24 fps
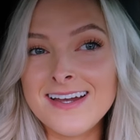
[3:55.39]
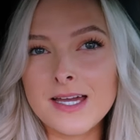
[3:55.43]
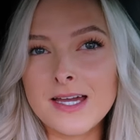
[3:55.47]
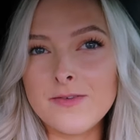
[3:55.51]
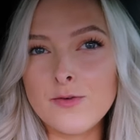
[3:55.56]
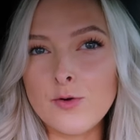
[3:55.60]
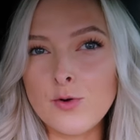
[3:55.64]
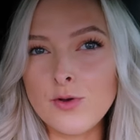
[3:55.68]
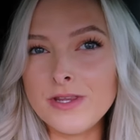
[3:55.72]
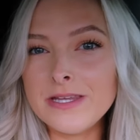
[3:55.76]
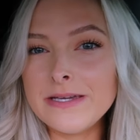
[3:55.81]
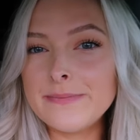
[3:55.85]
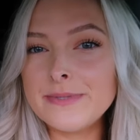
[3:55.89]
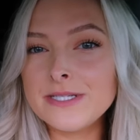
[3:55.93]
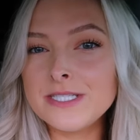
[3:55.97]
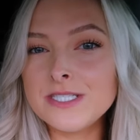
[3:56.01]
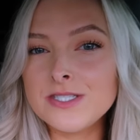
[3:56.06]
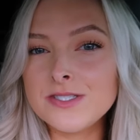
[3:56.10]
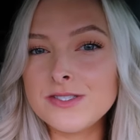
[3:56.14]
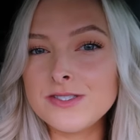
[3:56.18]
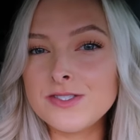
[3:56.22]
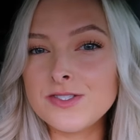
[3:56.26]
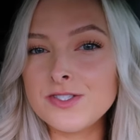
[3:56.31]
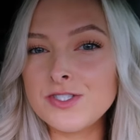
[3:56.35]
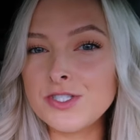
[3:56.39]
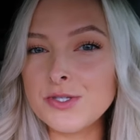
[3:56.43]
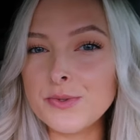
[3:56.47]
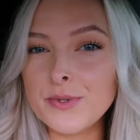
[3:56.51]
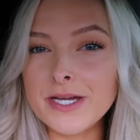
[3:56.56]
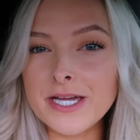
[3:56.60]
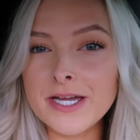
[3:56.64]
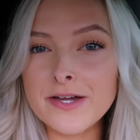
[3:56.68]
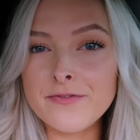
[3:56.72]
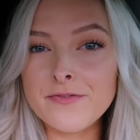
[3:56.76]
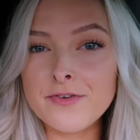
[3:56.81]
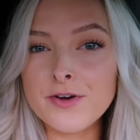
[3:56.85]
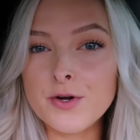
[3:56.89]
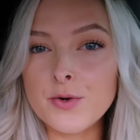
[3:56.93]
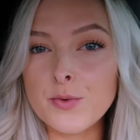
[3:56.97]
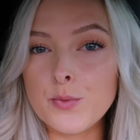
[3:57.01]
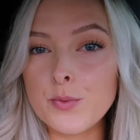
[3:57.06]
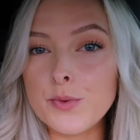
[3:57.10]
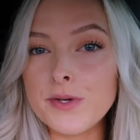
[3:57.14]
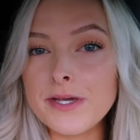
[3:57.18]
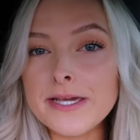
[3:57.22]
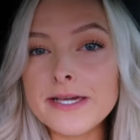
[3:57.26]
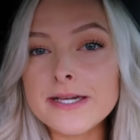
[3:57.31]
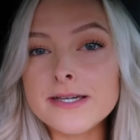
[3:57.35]
I've only been doing it for a
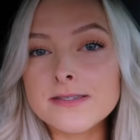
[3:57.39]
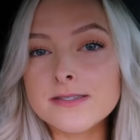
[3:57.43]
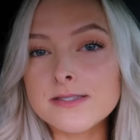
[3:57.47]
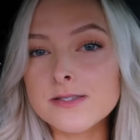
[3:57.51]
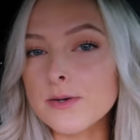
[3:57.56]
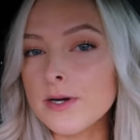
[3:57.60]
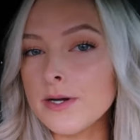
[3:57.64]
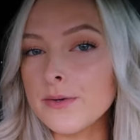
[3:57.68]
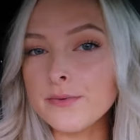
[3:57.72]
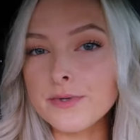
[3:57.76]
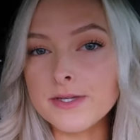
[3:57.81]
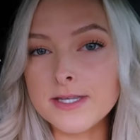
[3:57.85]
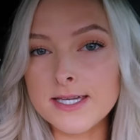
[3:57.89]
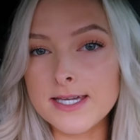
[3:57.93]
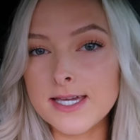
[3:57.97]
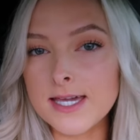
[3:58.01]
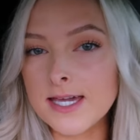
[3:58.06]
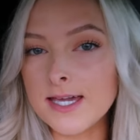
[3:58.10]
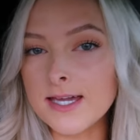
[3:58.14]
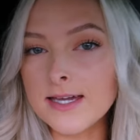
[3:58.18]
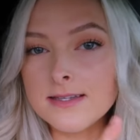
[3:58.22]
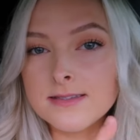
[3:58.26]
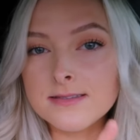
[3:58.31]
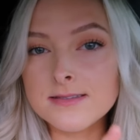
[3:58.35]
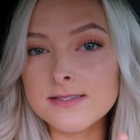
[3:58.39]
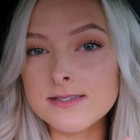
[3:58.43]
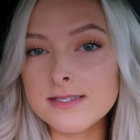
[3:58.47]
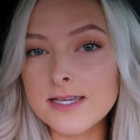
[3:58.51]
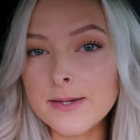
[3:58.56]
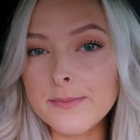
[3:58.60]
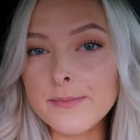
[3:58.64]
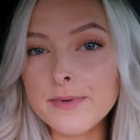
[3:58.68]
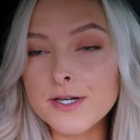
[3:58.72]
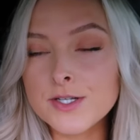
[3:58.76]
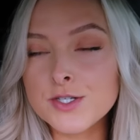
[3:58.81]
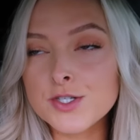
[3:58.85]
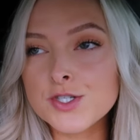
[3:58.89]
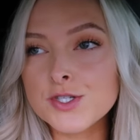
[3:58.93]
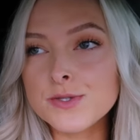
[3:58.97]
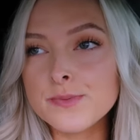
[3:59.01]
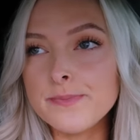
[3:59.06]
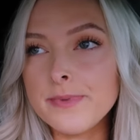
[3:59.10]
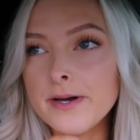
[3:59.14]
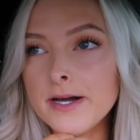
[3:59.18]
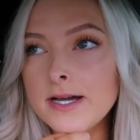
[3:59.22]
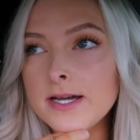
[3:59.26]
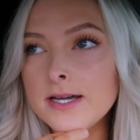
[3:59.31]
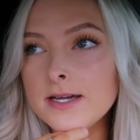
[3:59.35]
week, so I really can't say much,
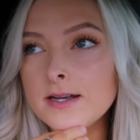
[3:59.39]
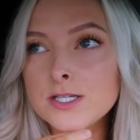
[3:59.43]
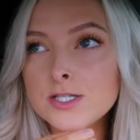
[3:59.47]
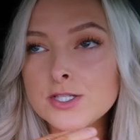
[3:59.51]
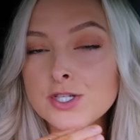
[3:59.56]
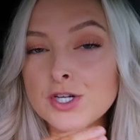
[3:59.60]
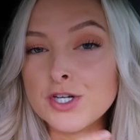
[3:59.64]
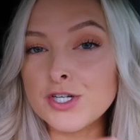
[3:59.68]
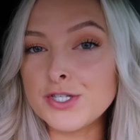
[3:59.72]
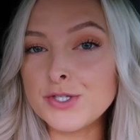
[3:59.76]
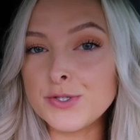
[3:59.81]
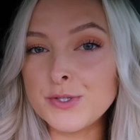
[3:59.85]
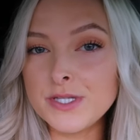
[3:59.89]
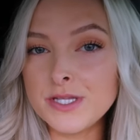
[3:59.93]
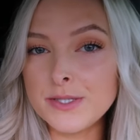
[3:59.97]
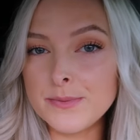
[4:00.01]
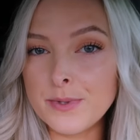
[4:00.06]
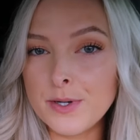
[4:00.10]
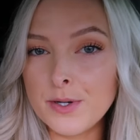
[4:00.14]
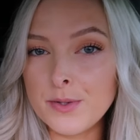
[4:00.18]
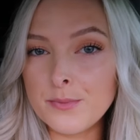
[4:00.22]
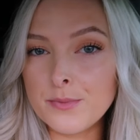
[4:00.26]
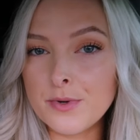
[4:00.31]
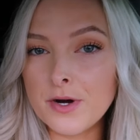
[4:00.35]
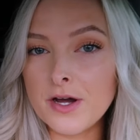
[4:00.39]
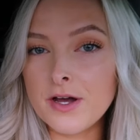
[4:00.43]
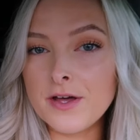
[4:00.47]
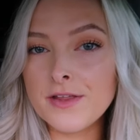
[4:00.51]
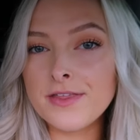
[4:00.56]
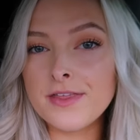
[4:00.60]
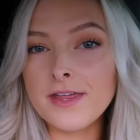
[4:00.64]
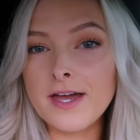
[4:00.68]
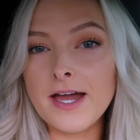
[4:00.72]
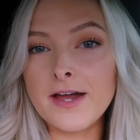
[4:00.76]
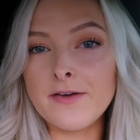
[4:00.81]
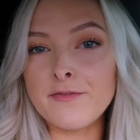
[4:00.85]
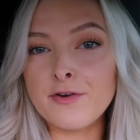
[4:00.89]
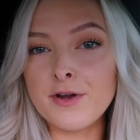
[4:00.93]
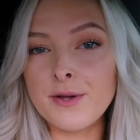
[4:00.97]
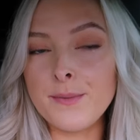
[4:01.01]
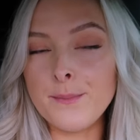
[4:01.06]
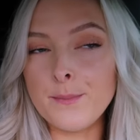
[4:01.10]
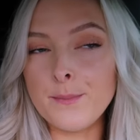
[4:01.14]
but started doing the bone broth every